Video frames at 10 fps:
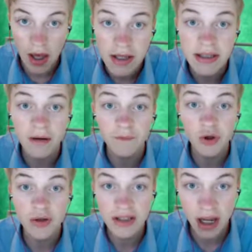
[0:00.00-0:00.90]
Sup
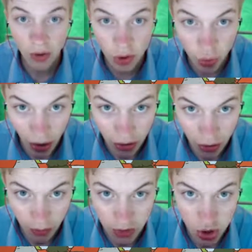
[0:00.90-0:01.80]
viewers, hello and
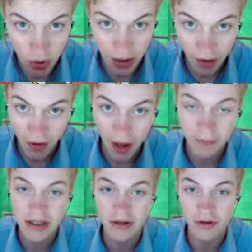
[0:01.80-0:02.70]
welcome to another
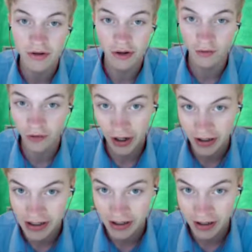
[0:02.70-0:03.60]
episode of
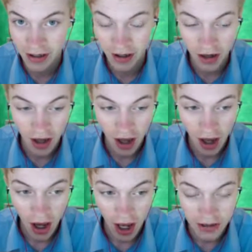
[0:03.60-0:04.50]
Reckless Tiger,
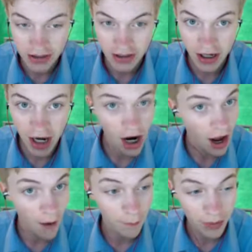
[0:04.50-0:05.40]
and today I
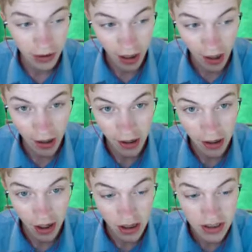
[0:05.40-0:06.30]
am
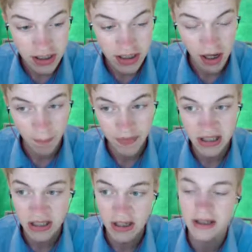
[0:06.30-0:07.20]
playing some
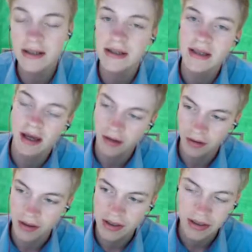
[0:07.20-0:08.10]
60
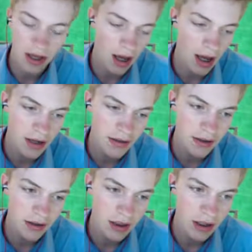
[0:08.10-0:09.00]
Seconds, and
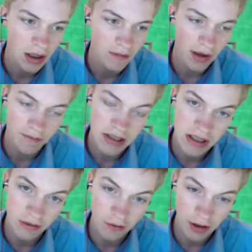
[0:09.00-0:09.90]
if you haven't
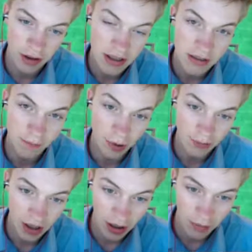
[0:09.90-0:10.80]
seen it already, it's a bomb
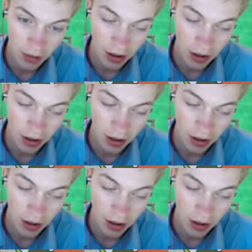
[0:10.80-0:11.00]
game